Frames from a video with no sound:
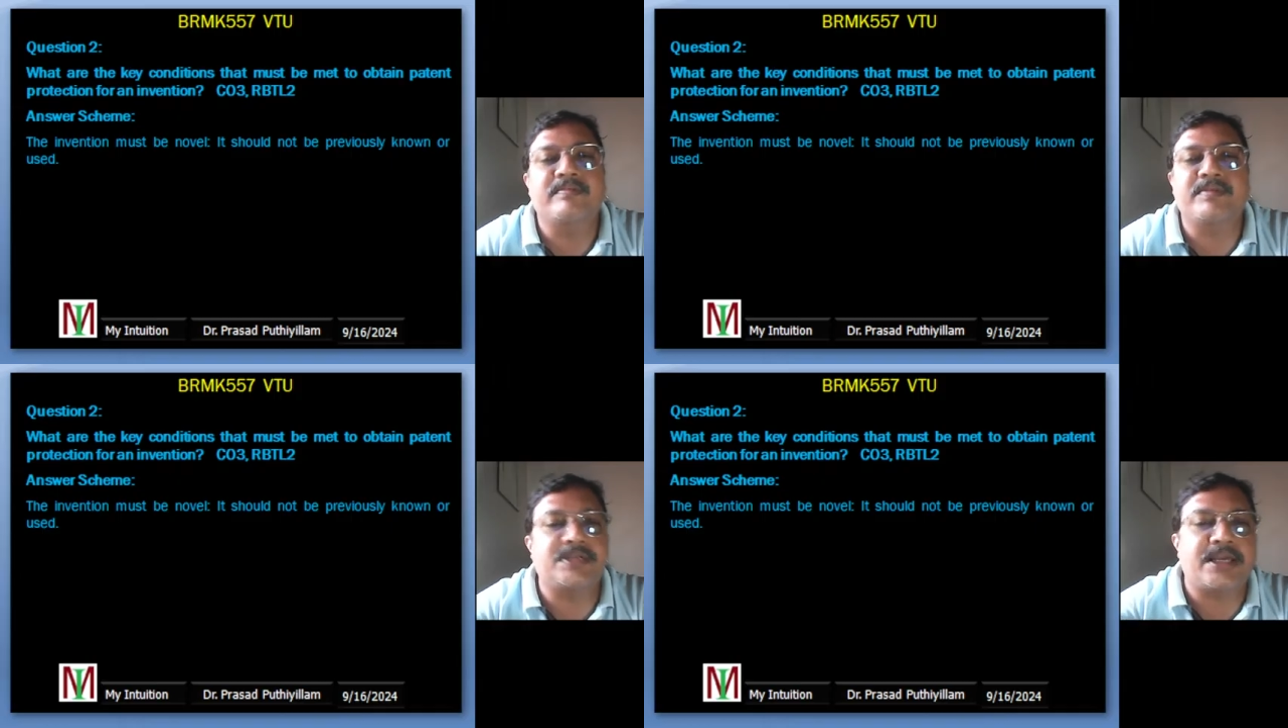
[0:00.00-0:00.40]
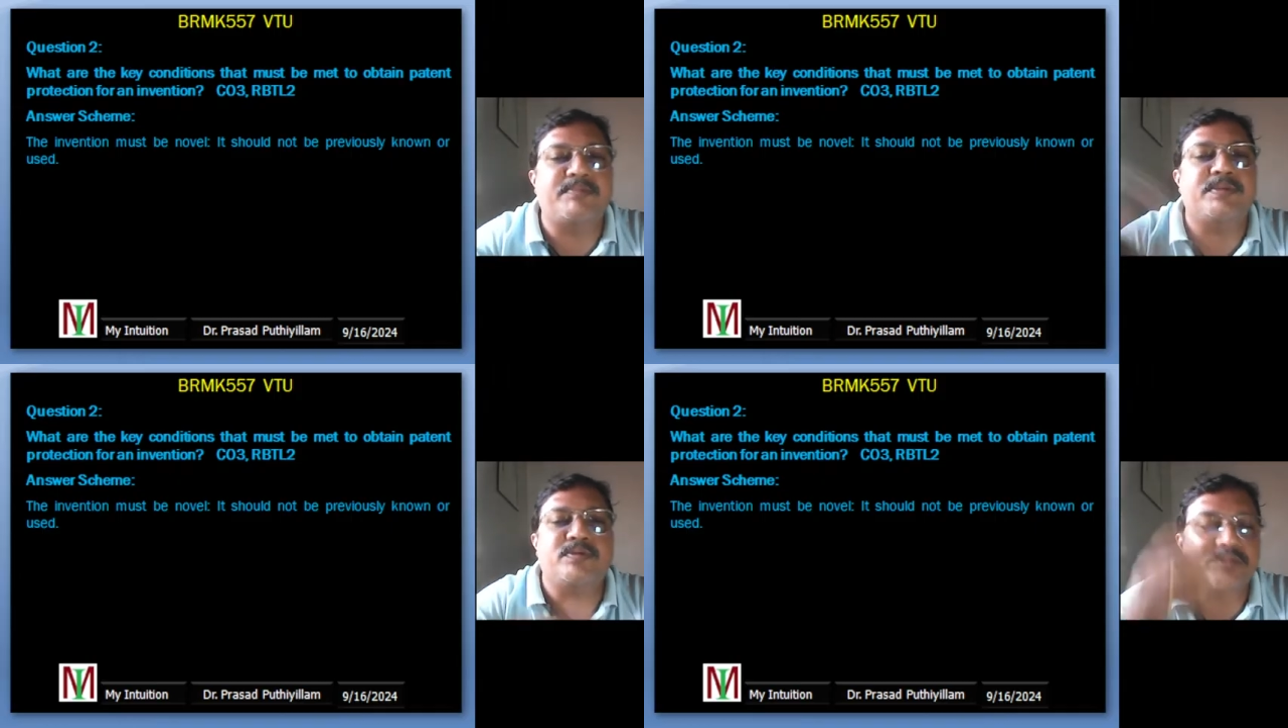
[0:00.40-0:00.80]
which
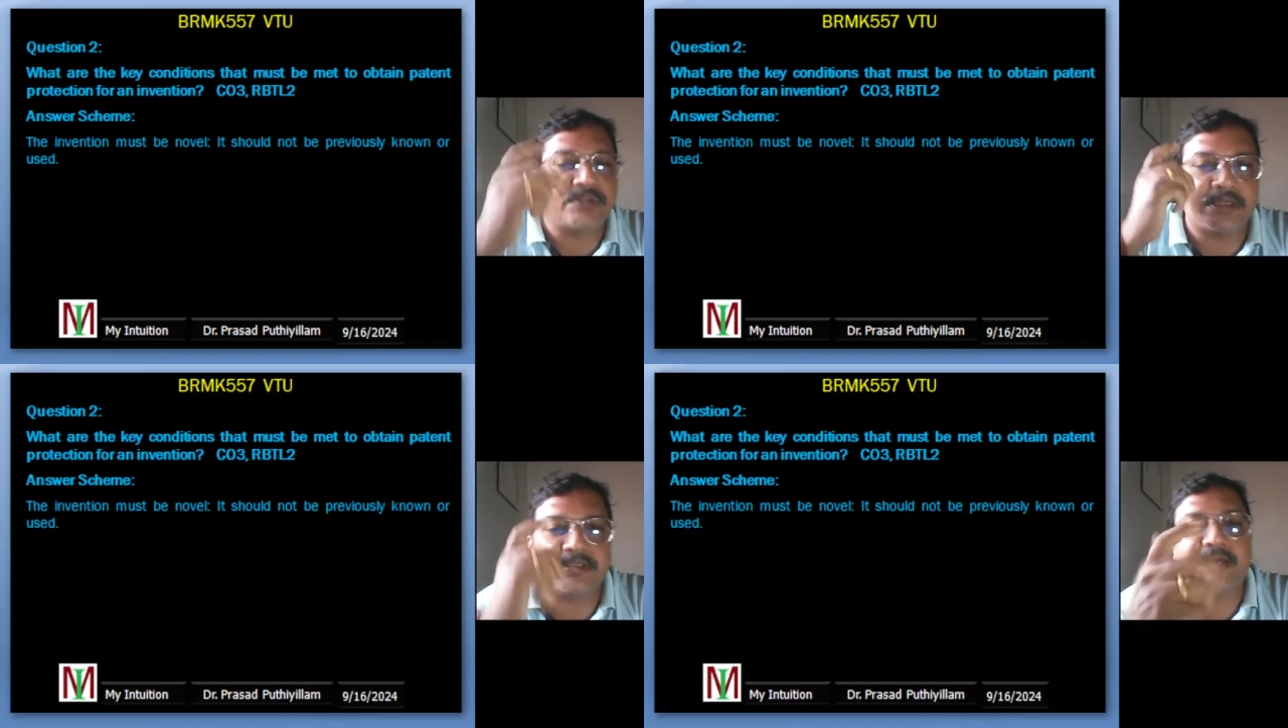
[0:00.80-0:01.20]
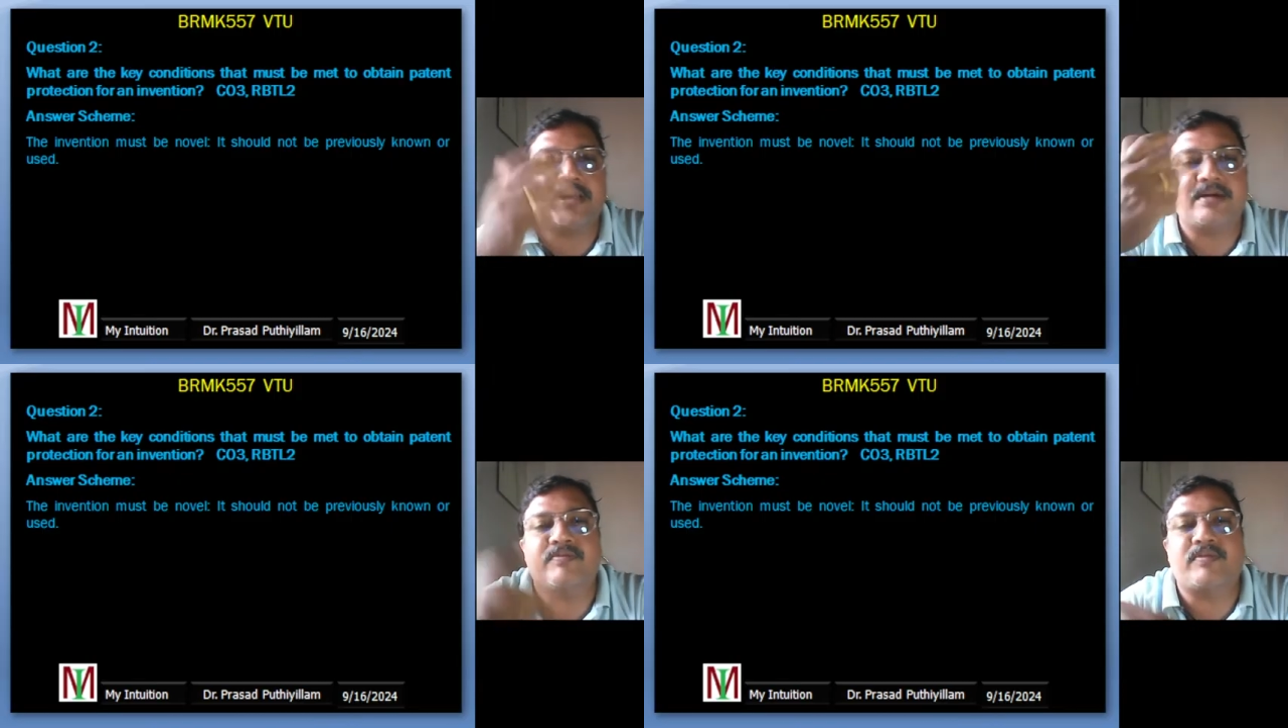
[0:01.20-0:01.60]
can be used as
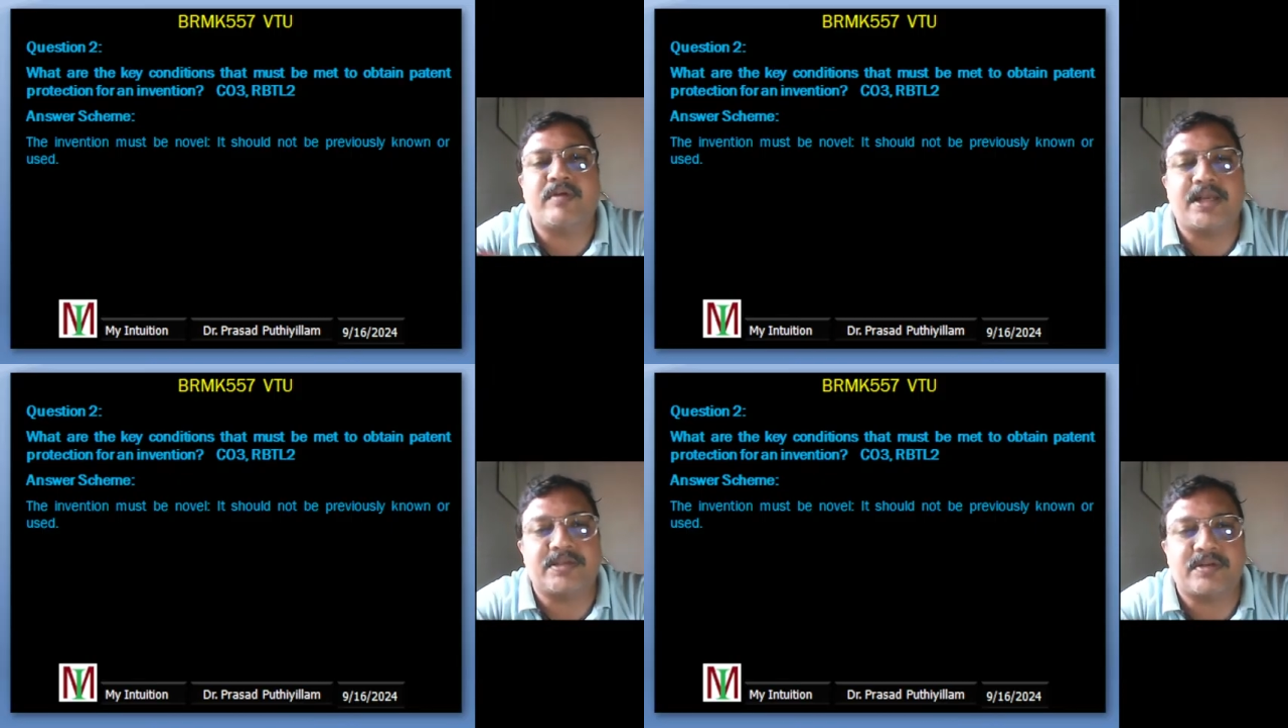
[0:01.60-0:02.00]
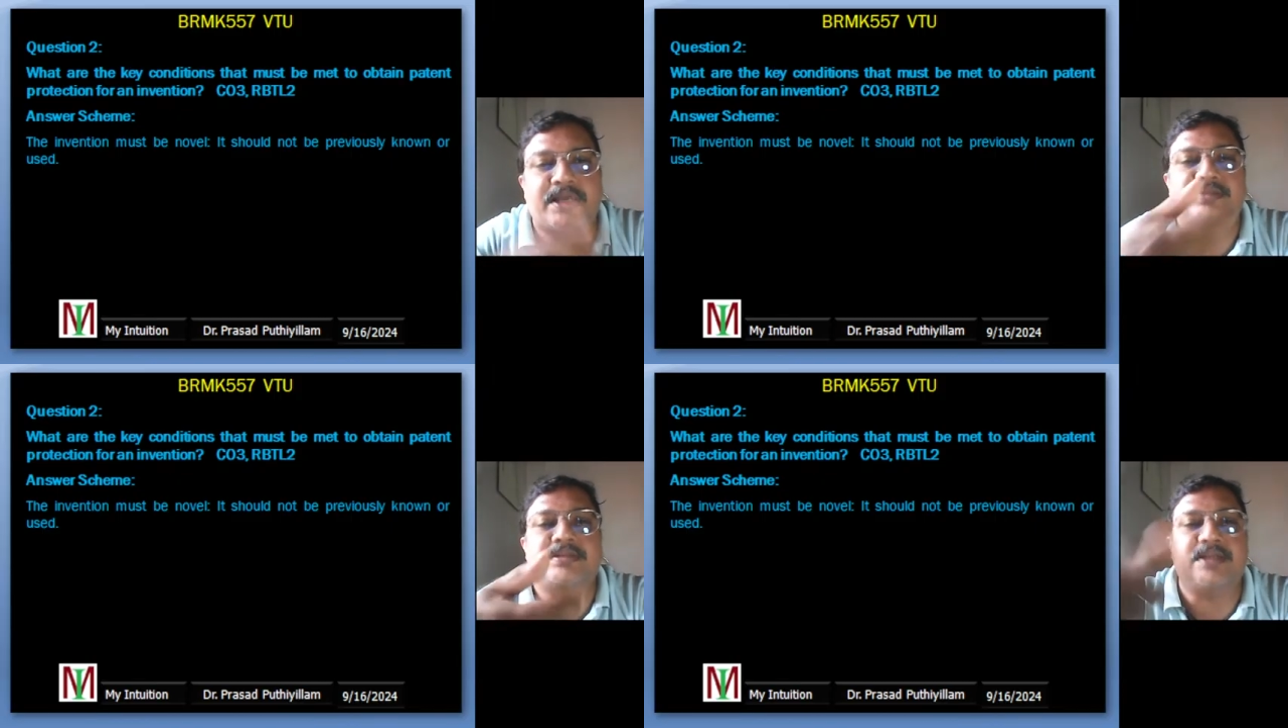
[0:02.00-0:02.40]
a phone as well
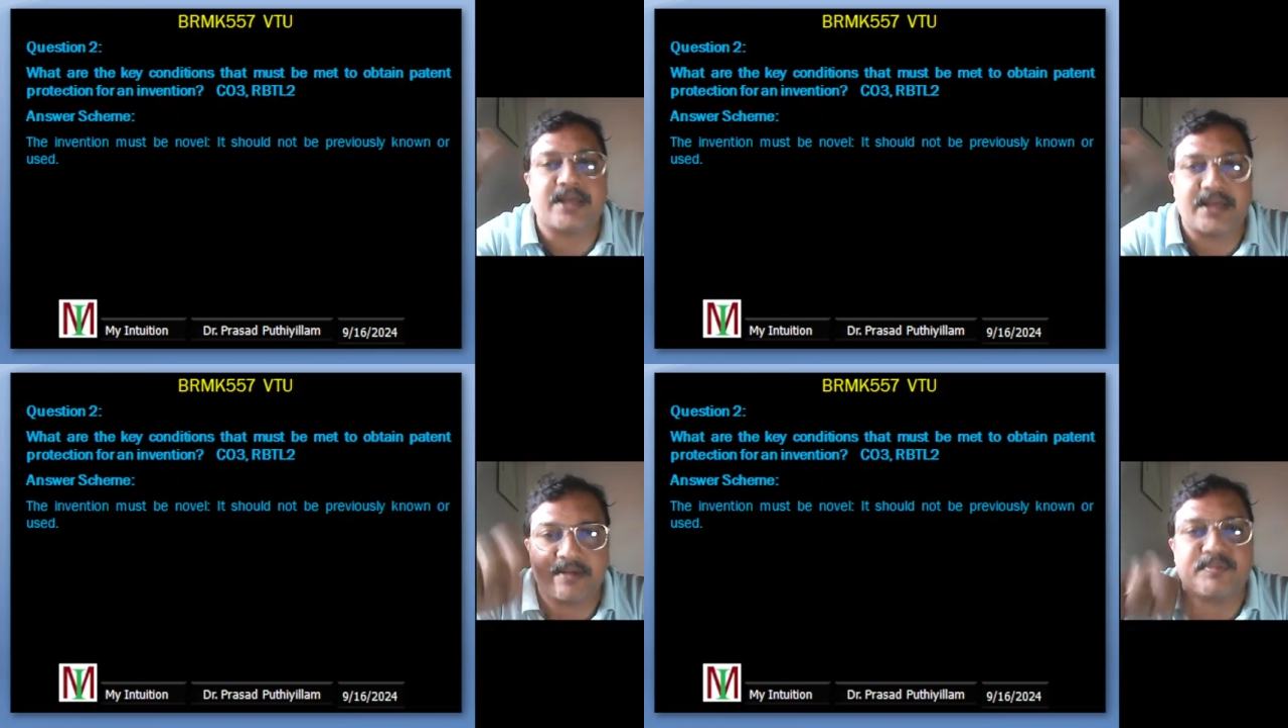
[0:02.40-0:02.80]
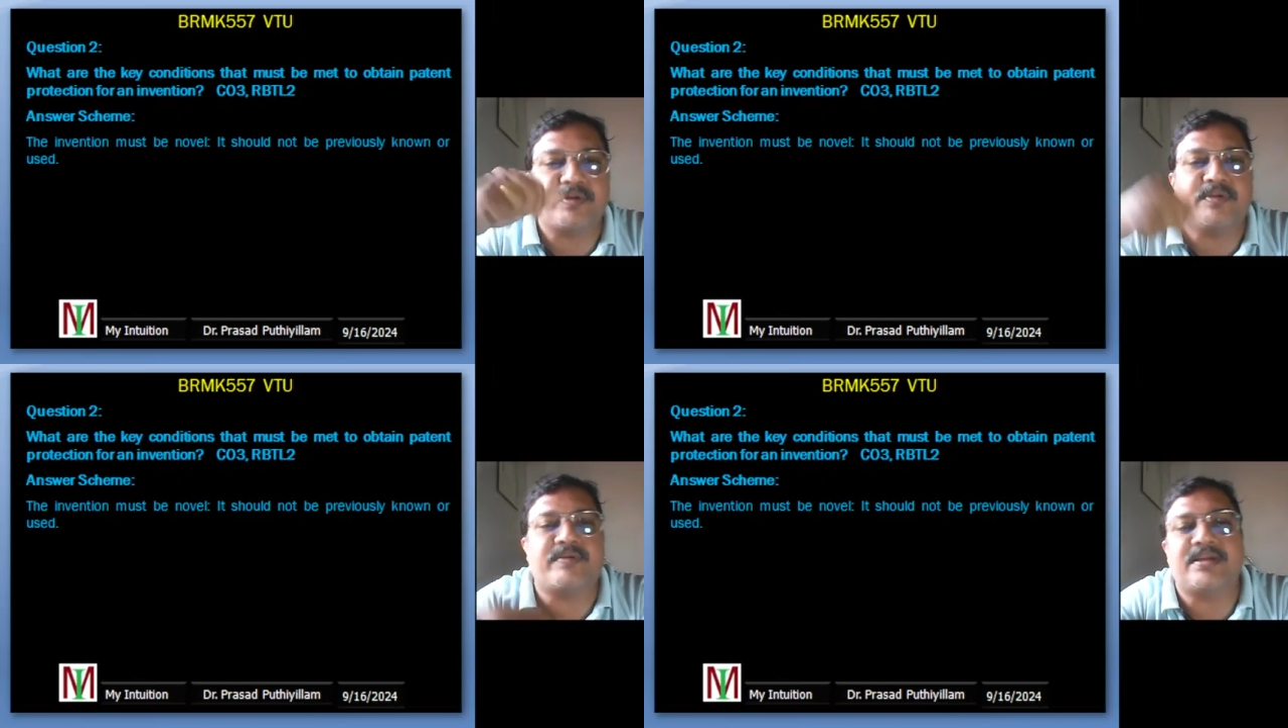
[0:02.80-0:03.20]
as it can
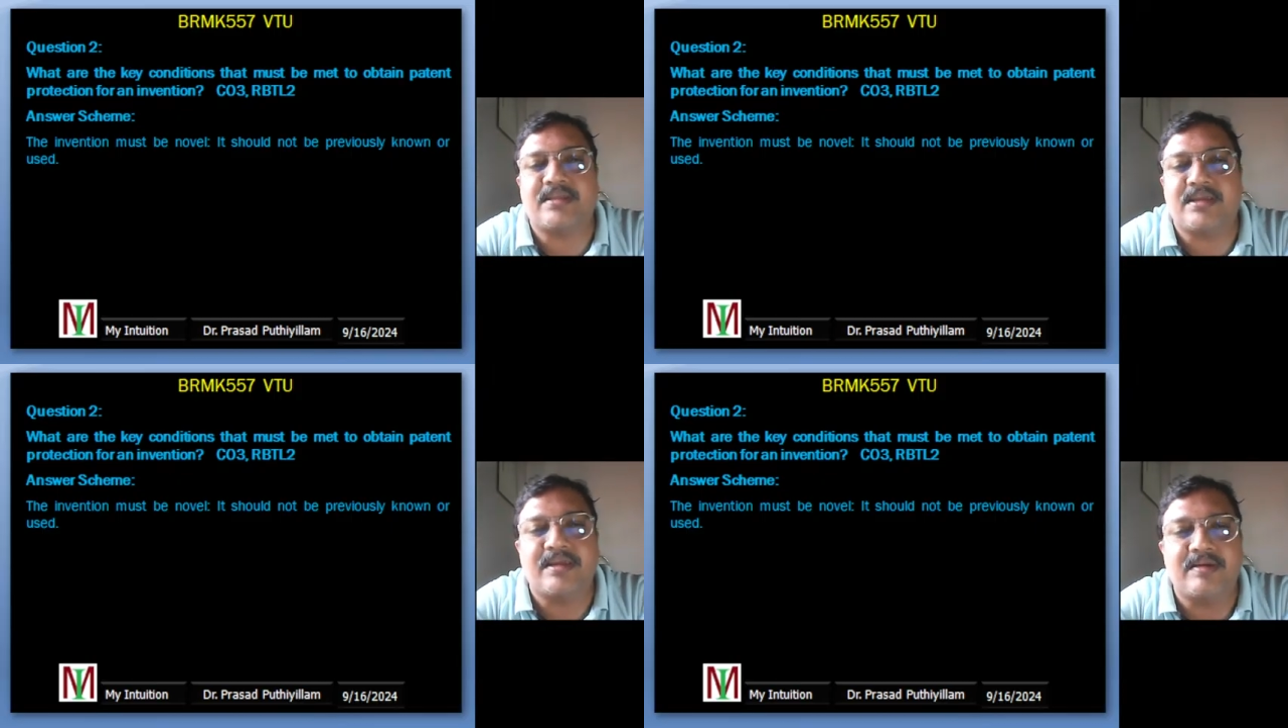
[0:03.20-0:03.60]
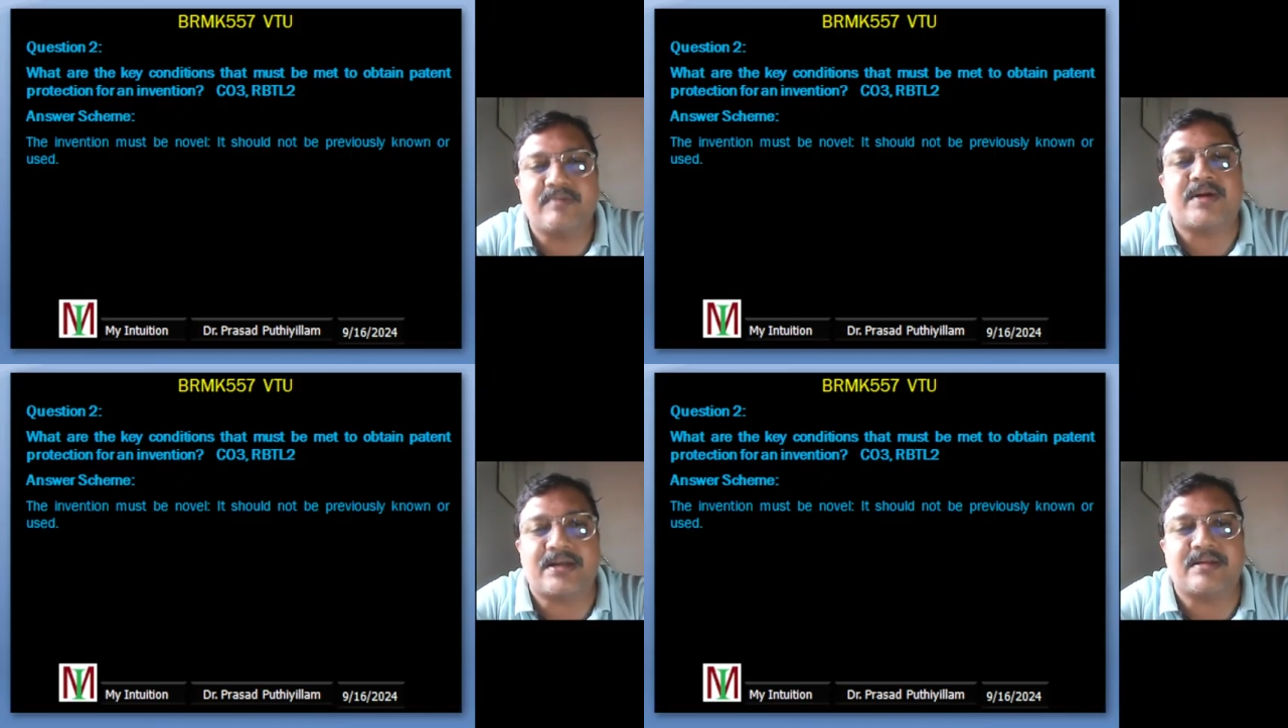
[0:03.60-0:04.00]
purify the
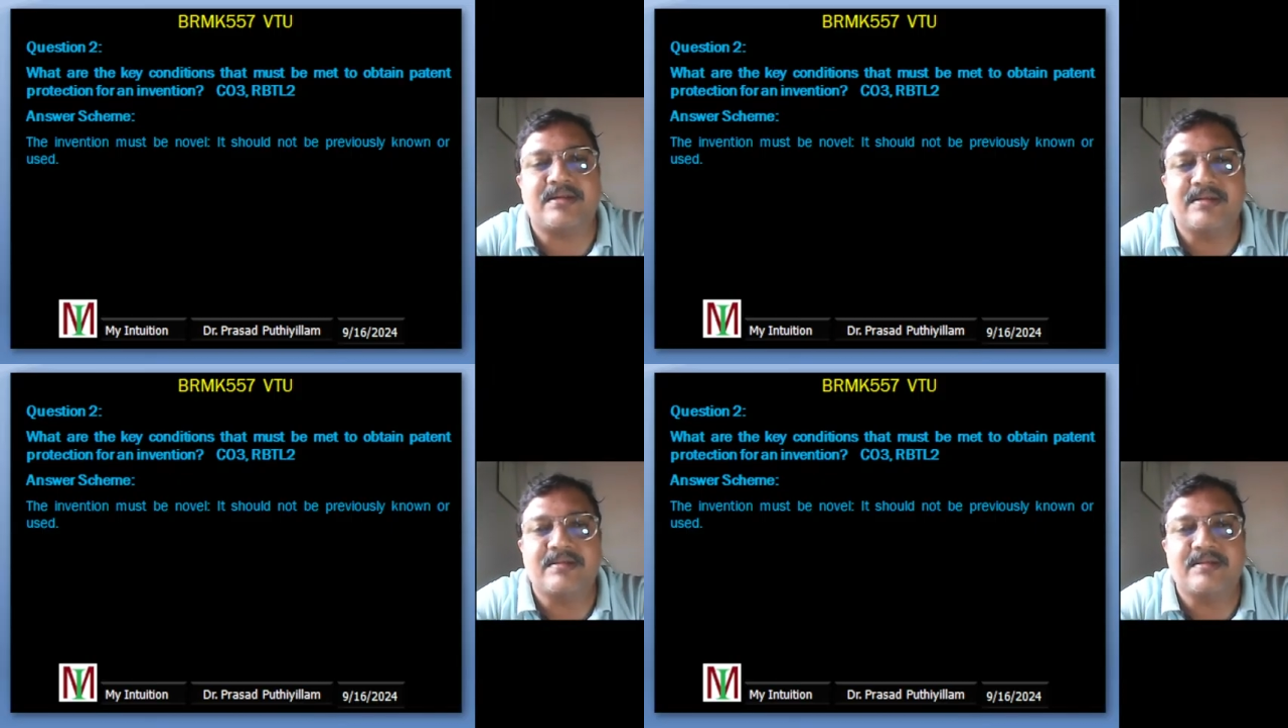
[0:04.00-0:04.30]
water,